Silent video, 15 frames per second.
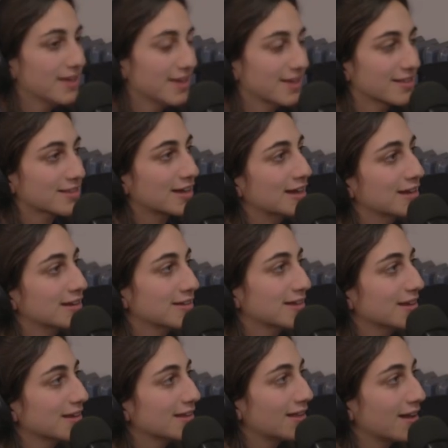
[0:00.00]
it's kind of
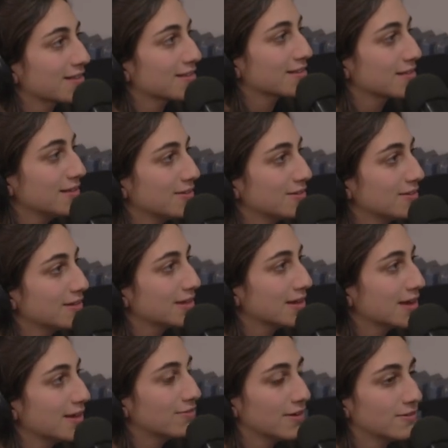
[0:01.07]
like that's the only thing
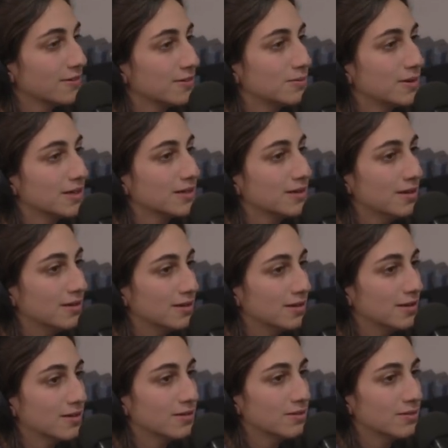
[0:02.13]
I've ever wanted to
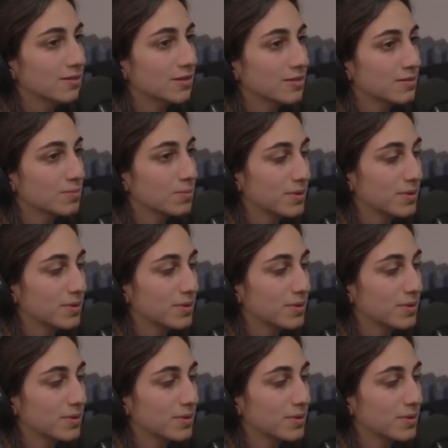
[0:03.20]
do was right.